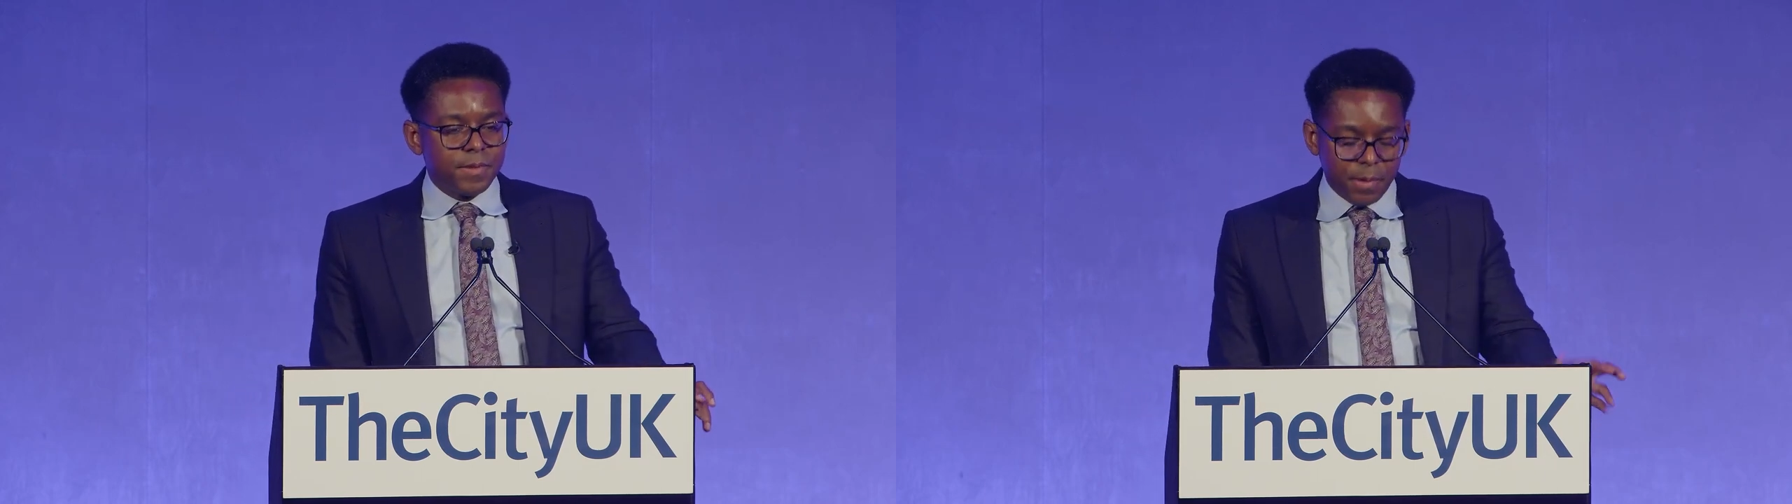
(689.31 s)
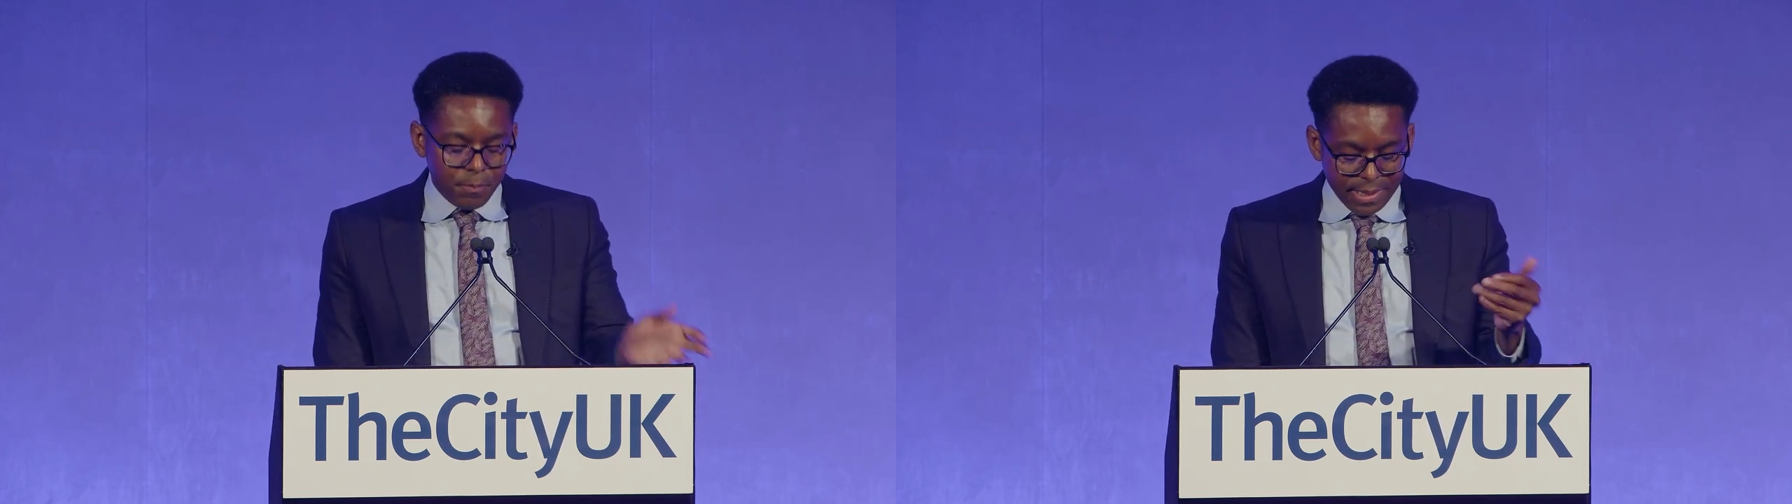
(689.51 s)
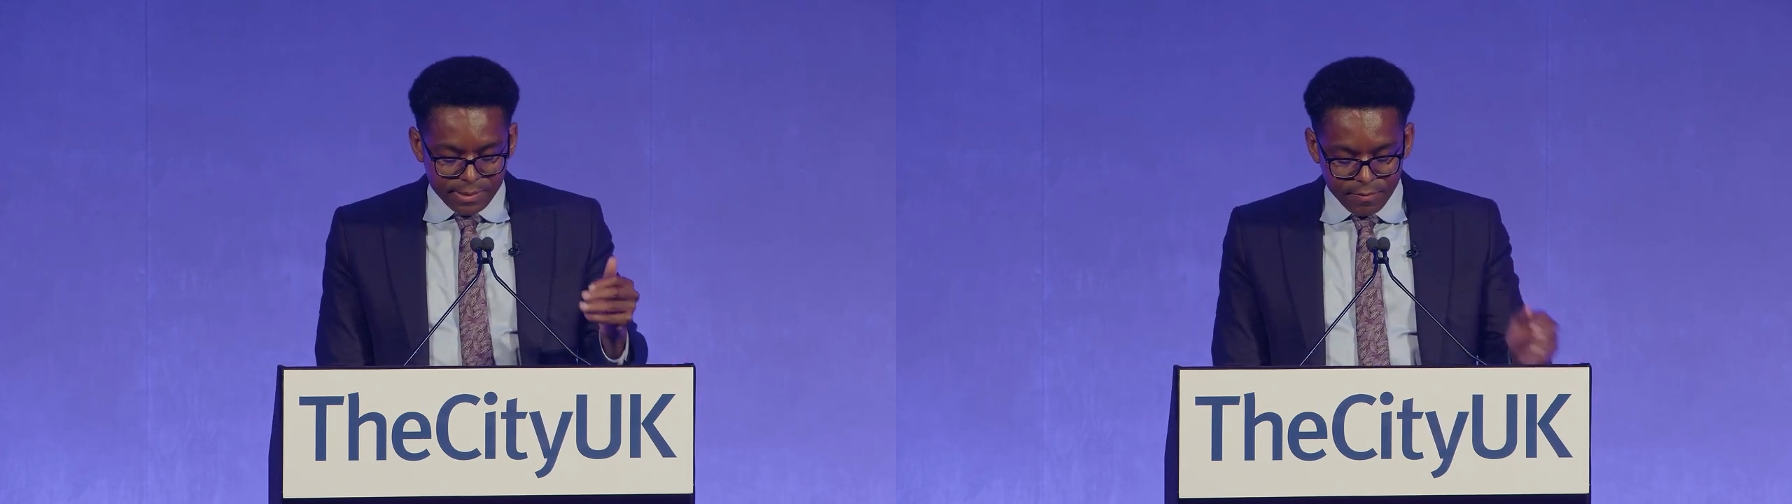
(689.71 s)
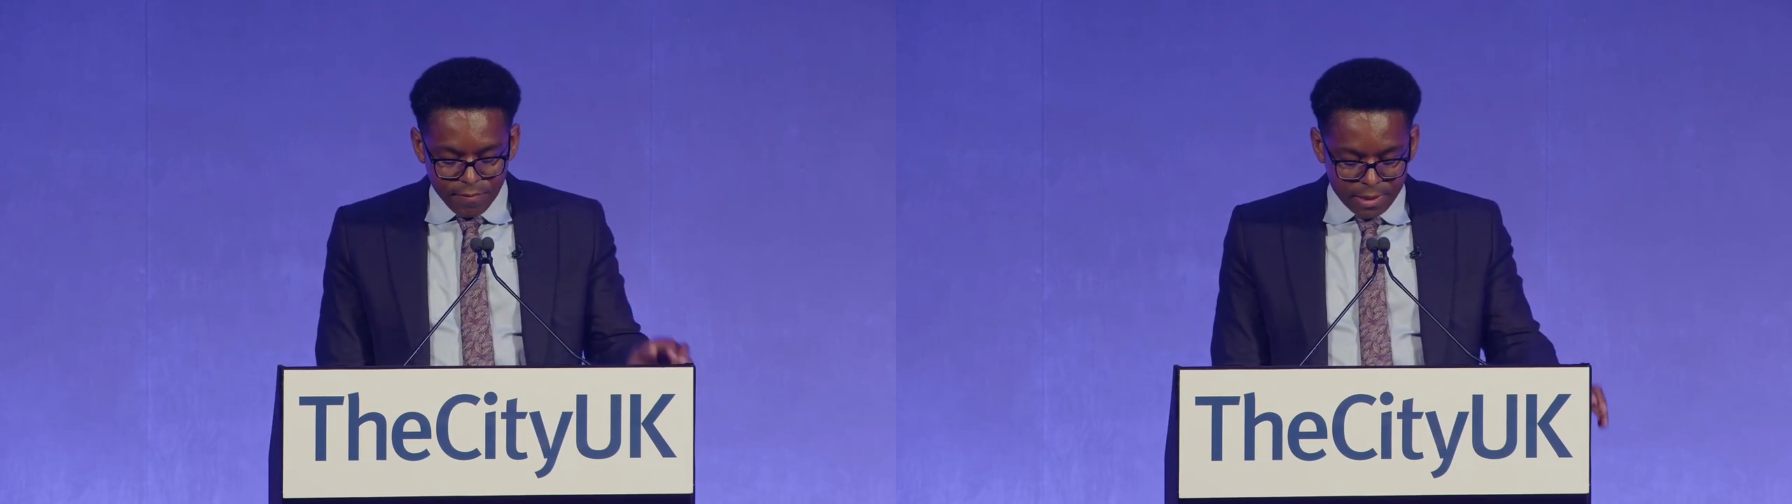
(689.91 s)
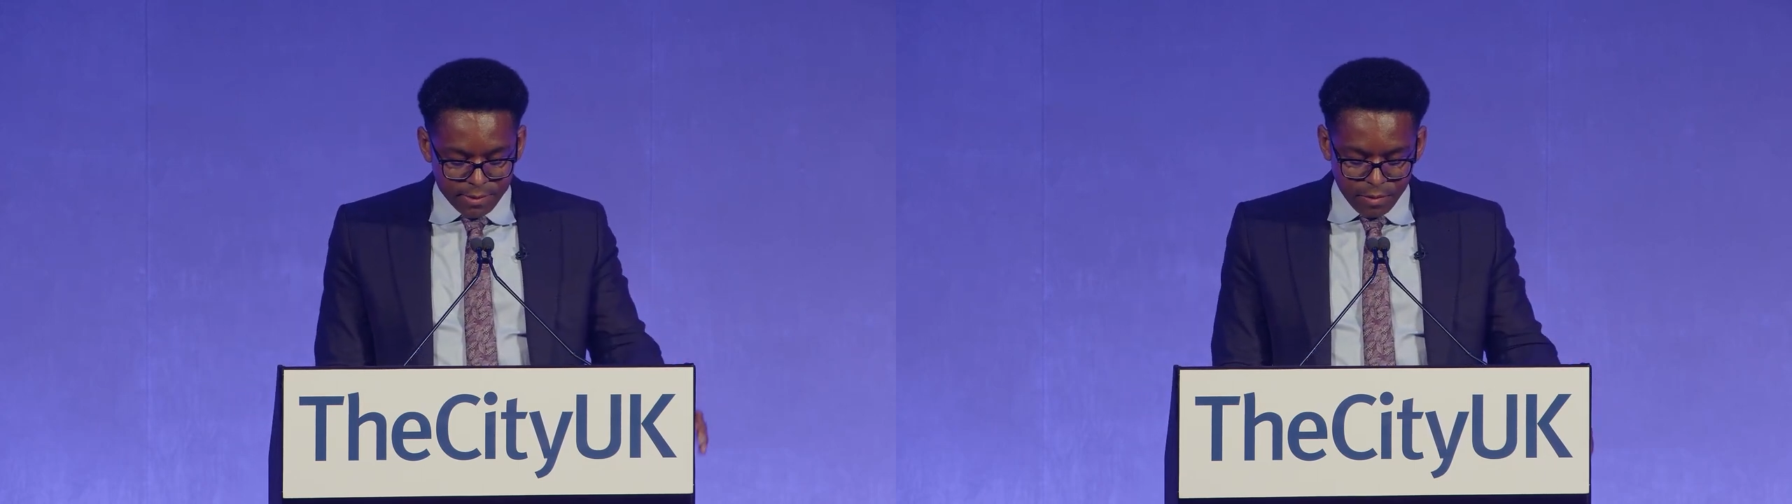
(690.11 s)

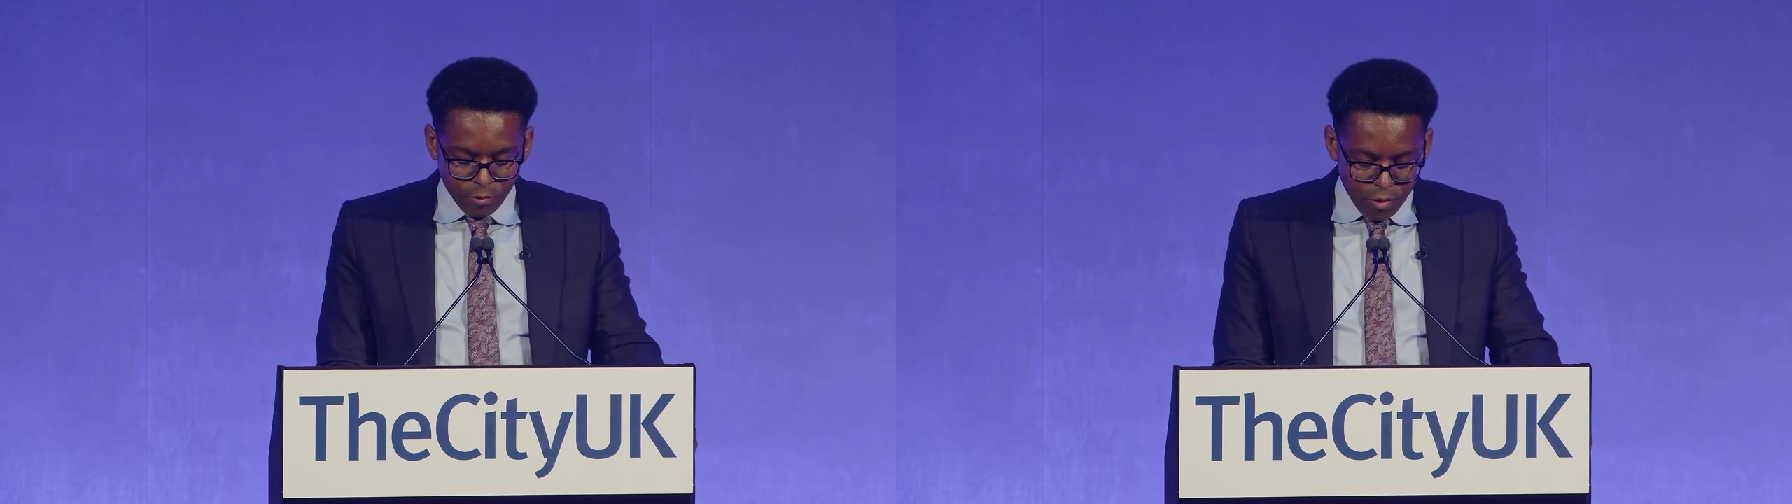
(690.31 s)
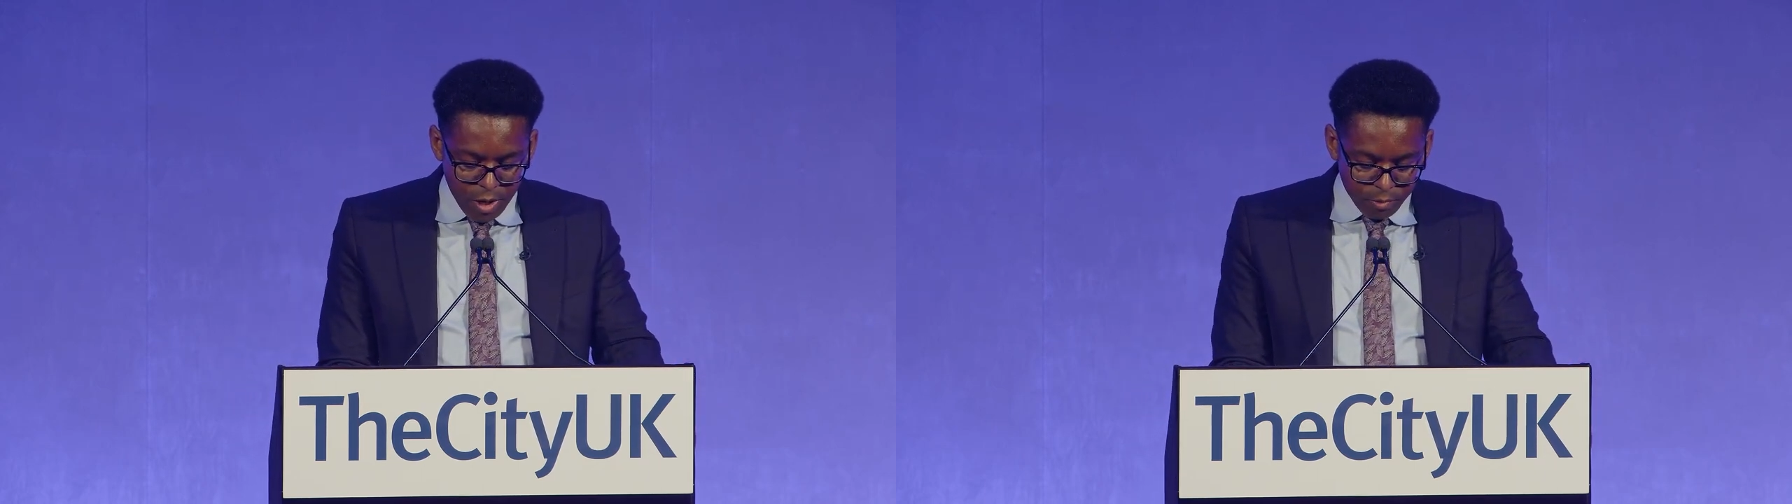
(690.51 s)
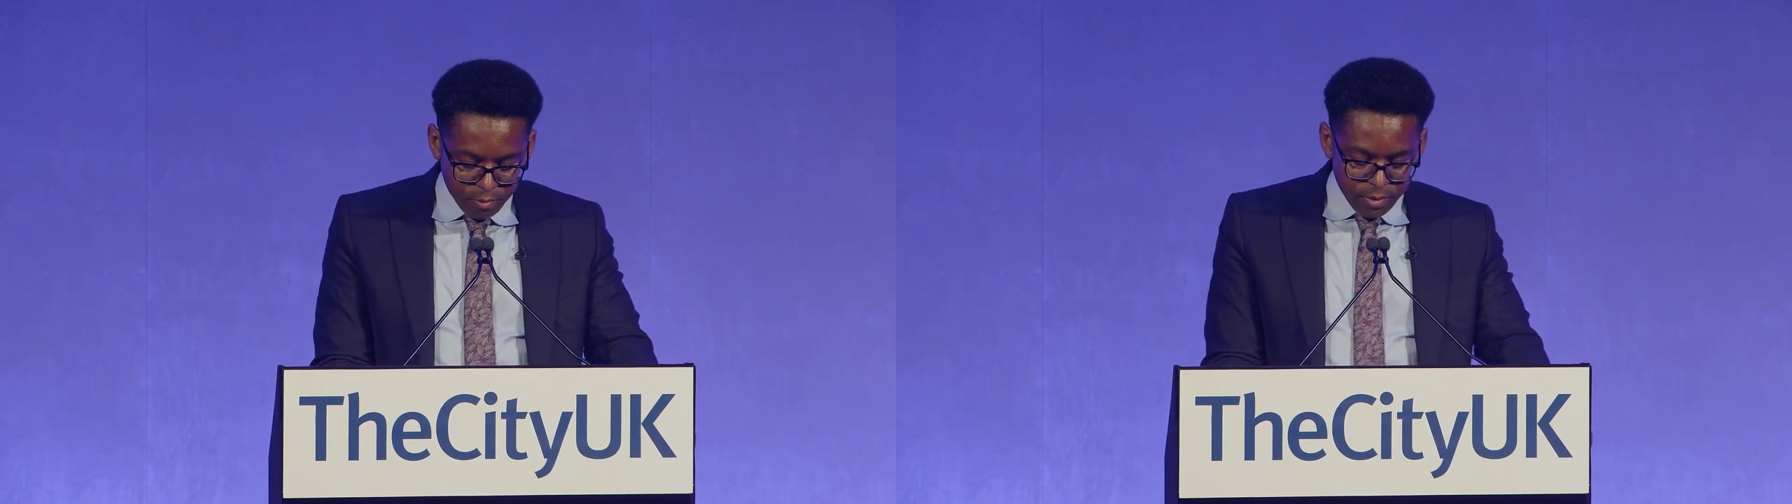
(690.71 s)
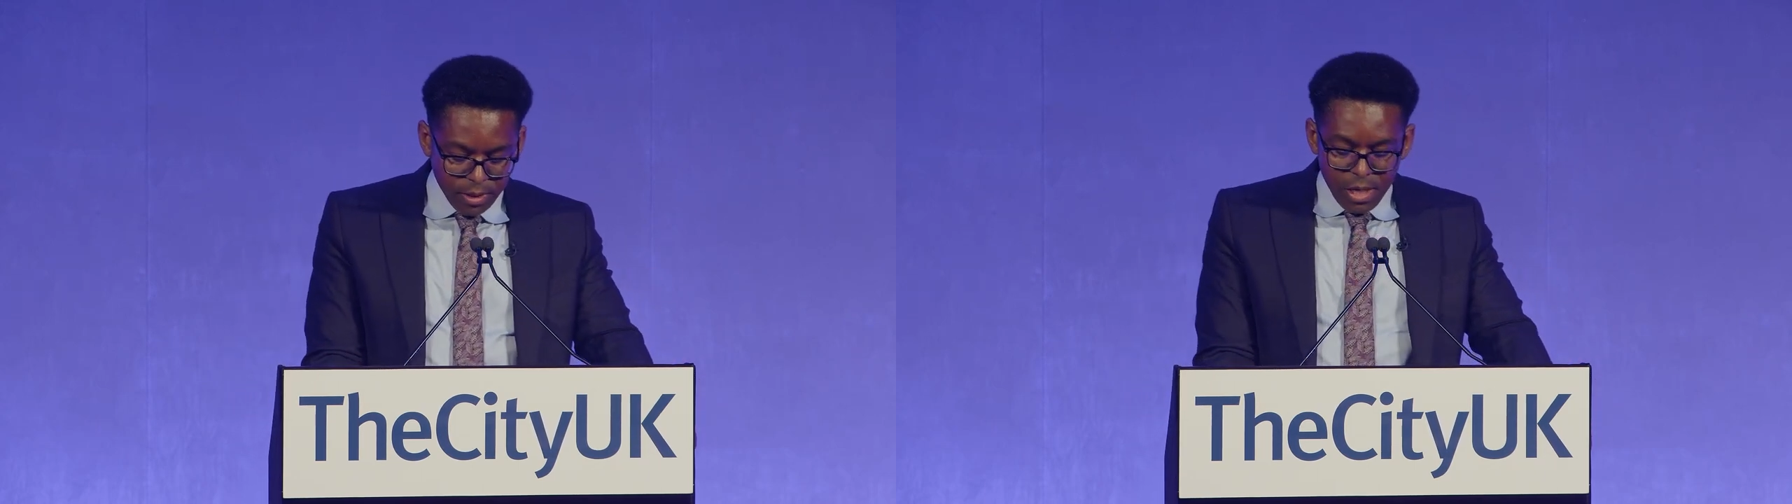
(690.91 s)
competitiveness and growth,